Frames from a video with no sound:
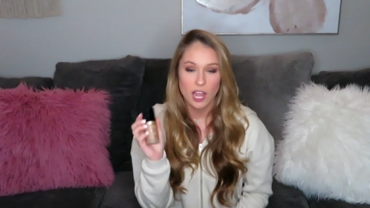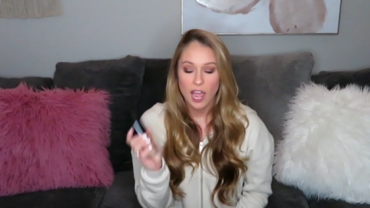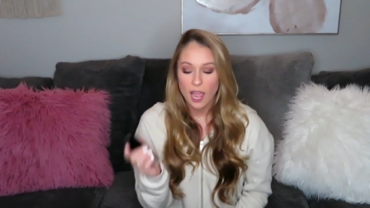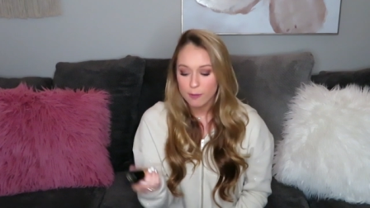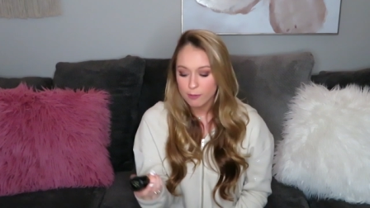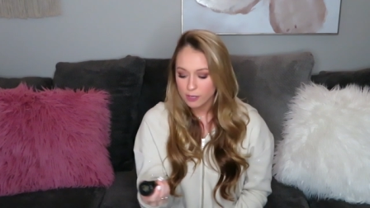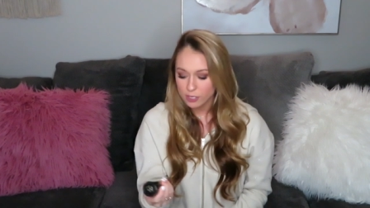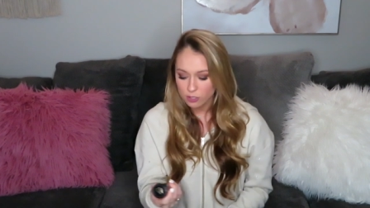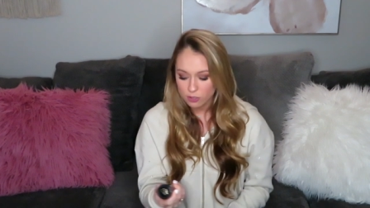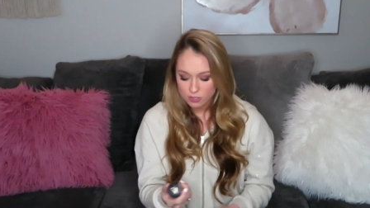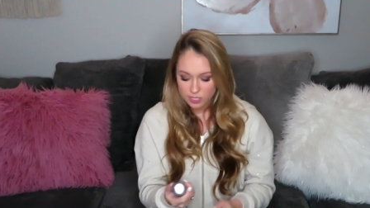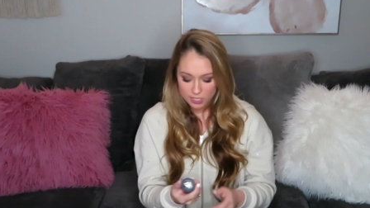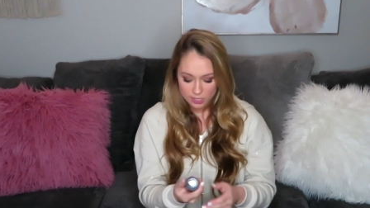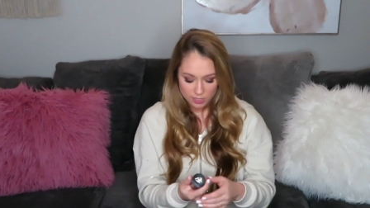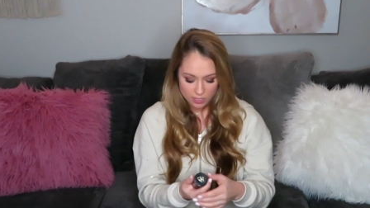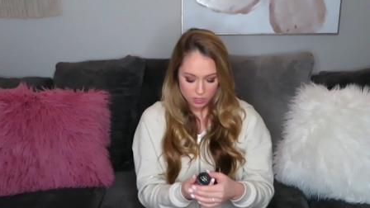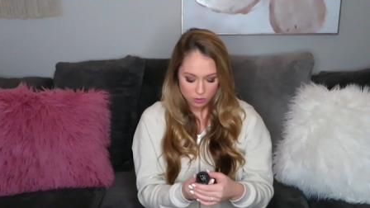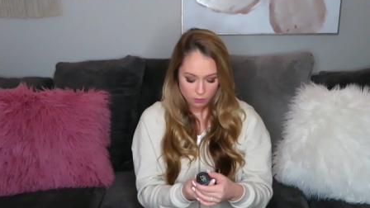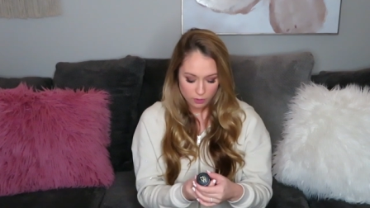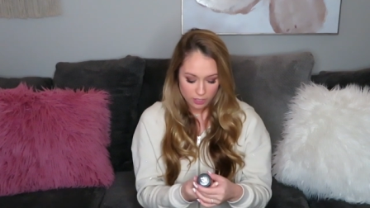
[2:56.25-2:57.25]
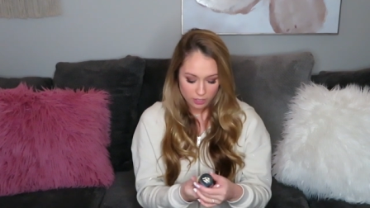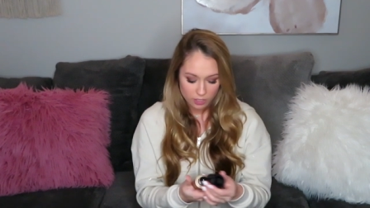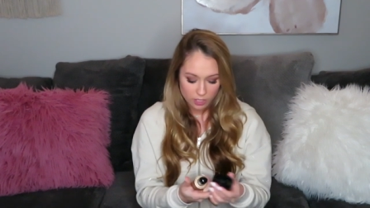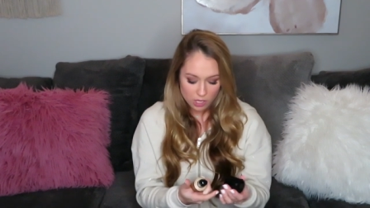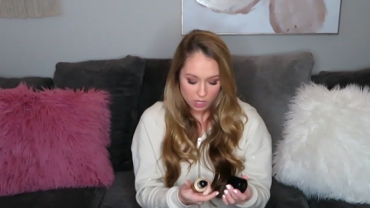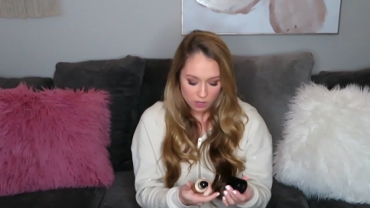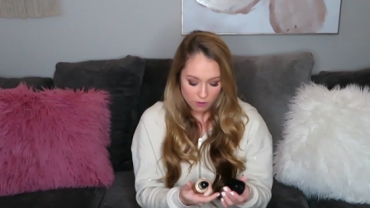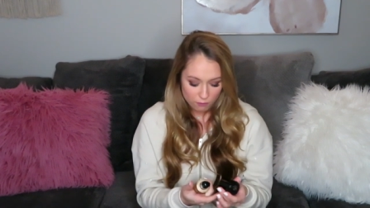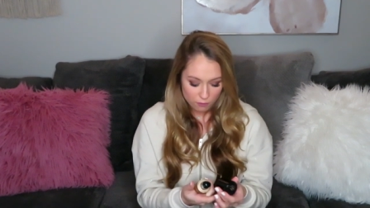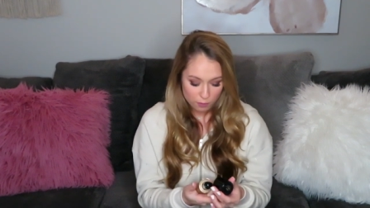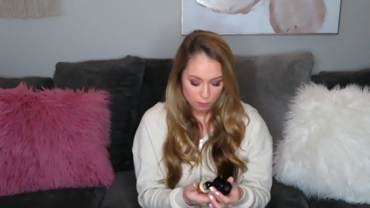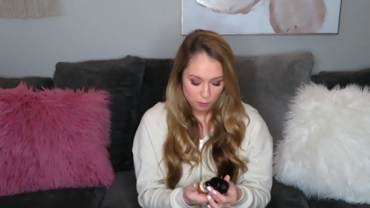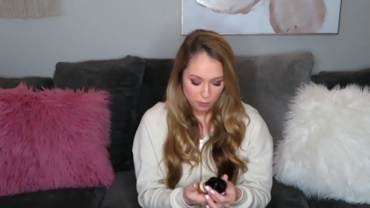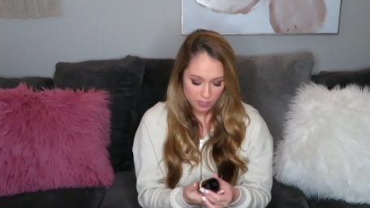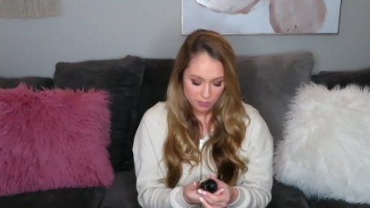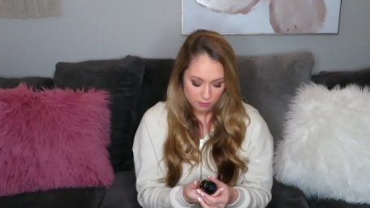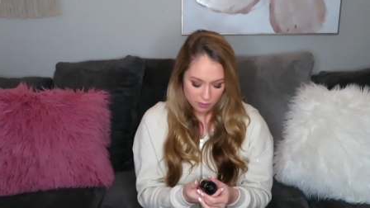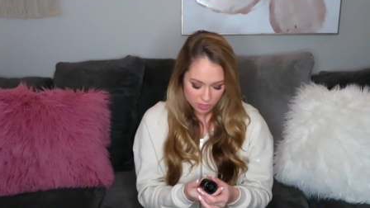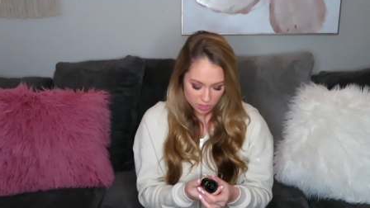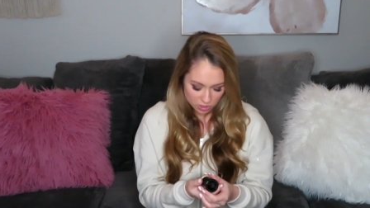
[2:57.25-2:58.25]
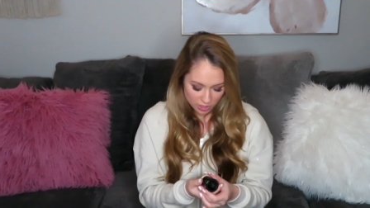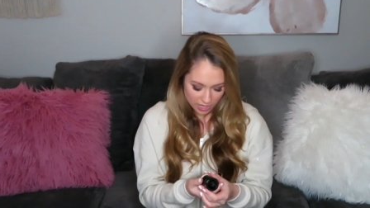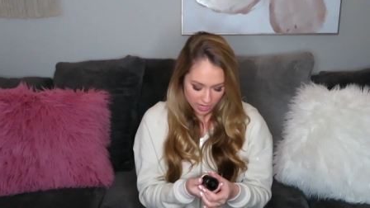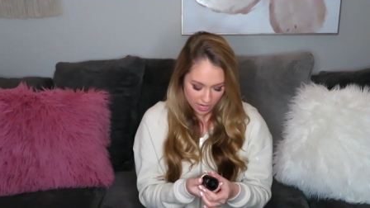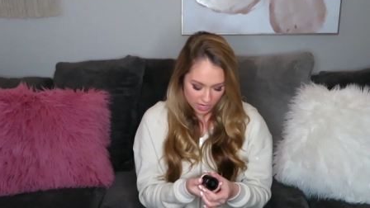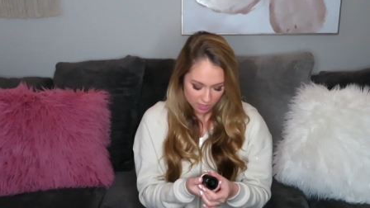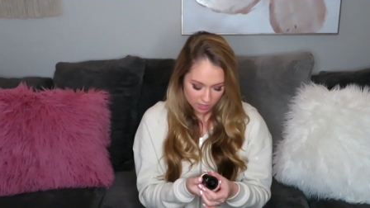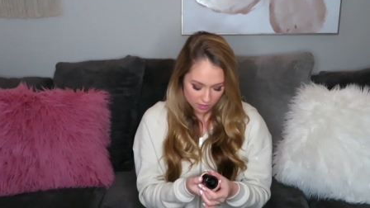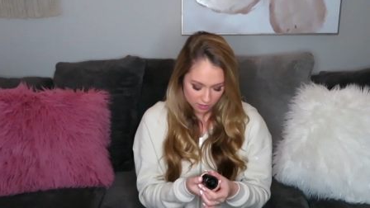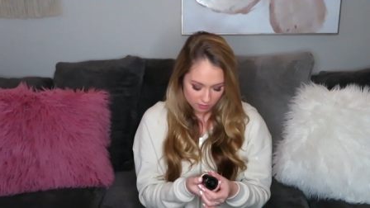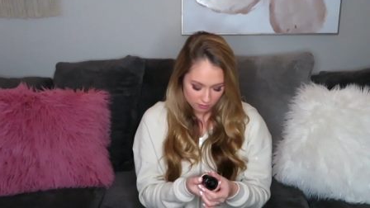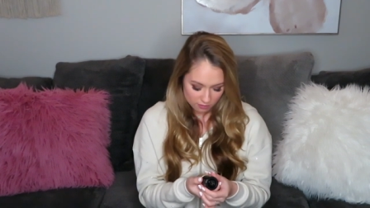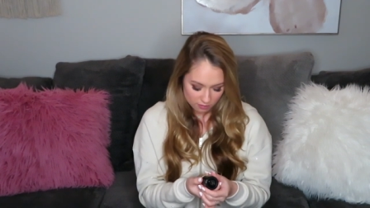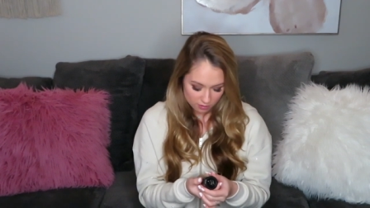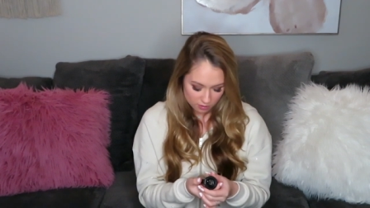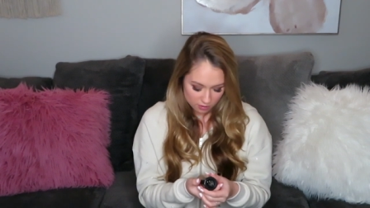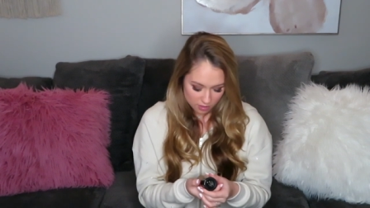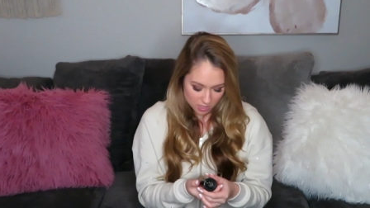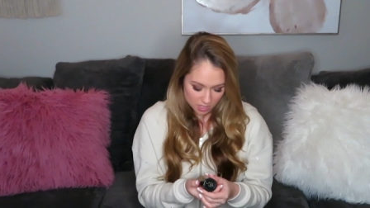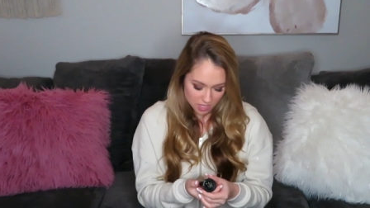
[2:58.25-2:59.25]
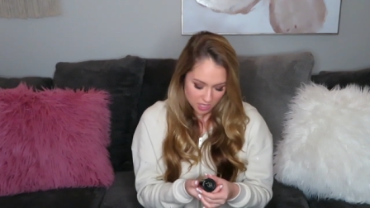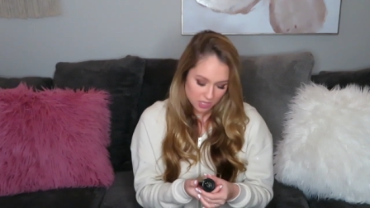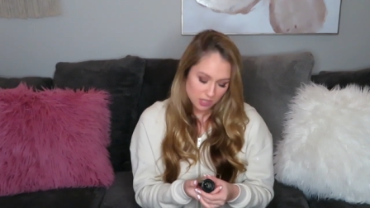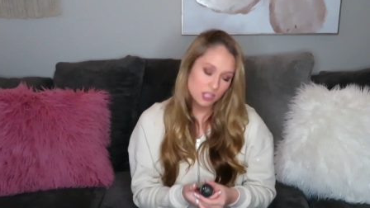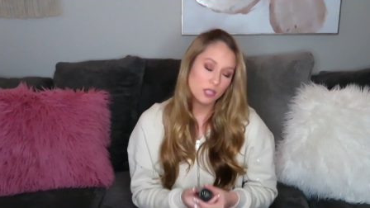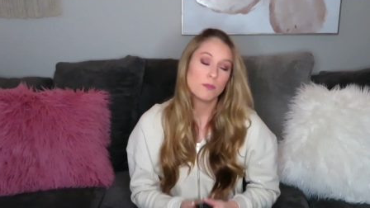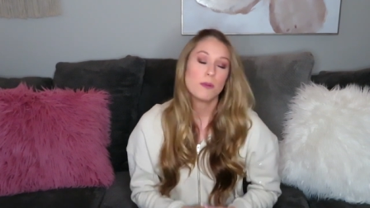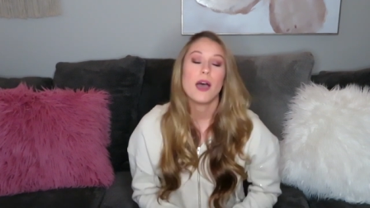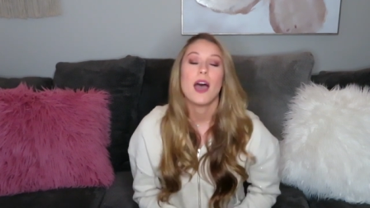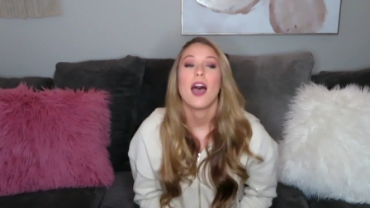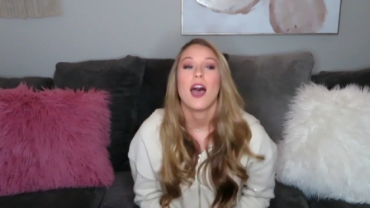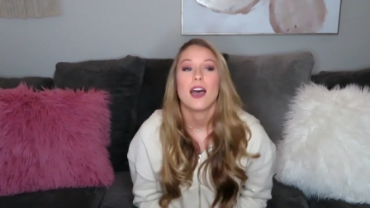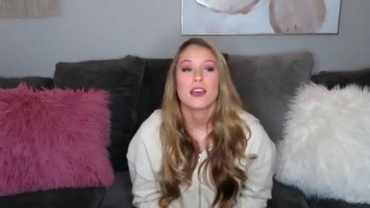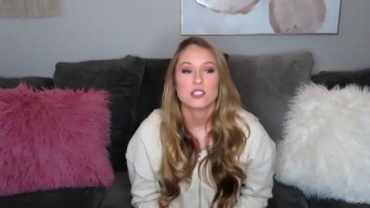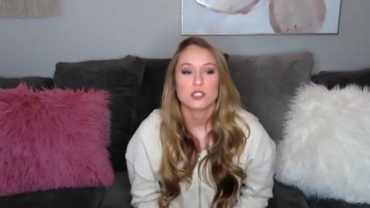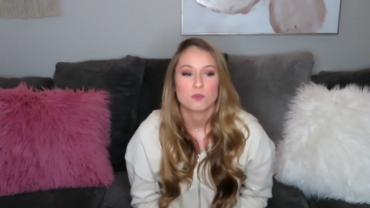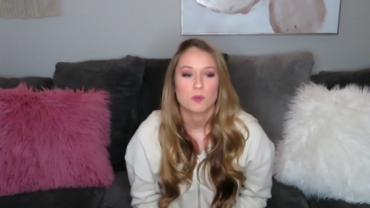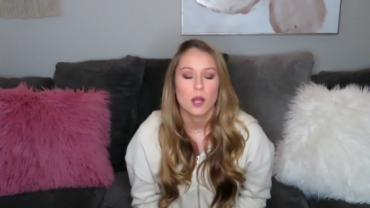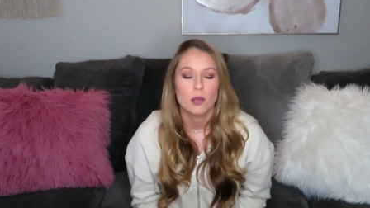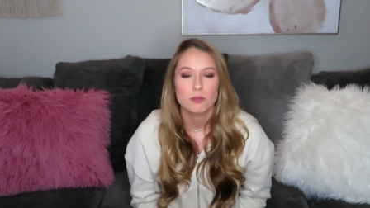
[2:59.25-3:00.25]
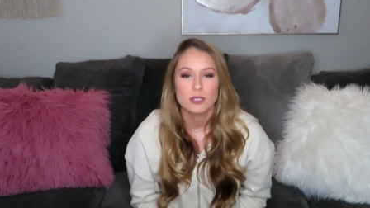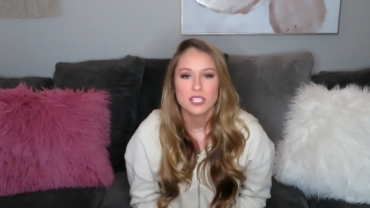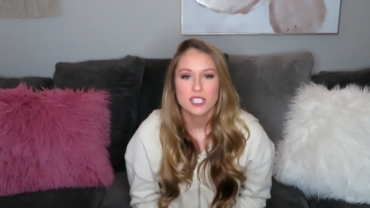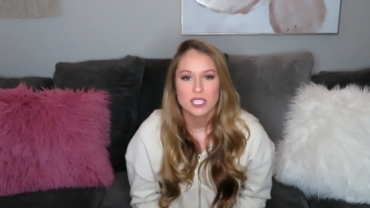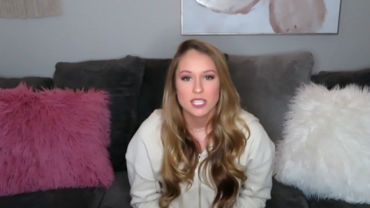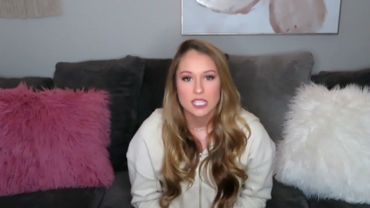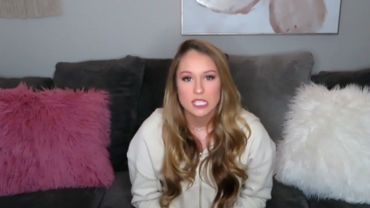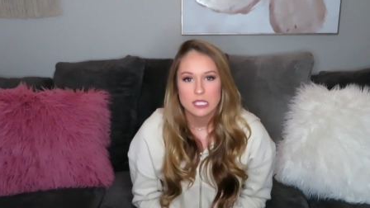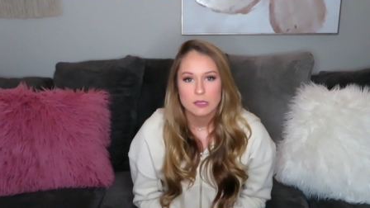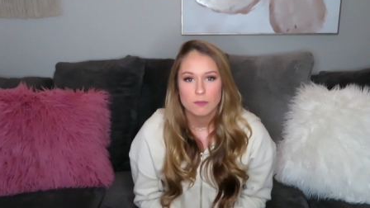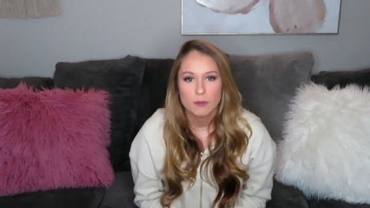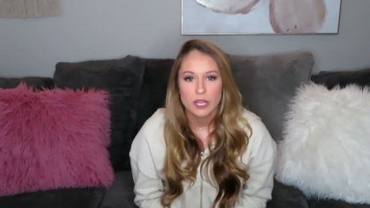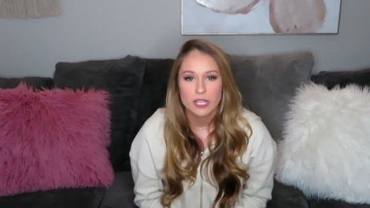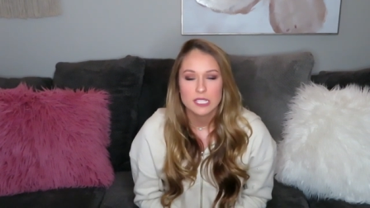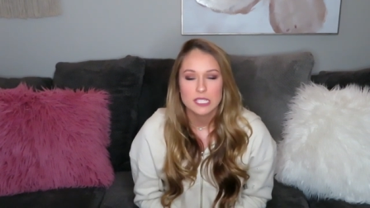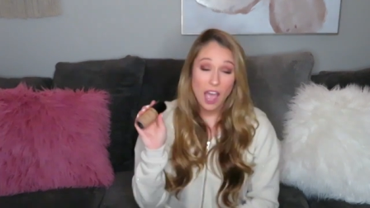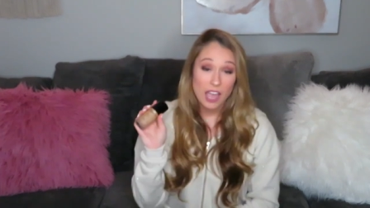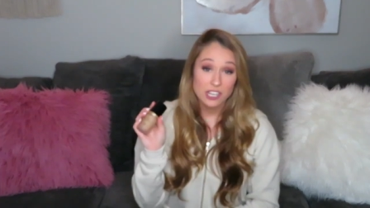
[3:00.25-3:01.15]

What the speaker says: I've been using this one for pretty much like the past probably 6 months.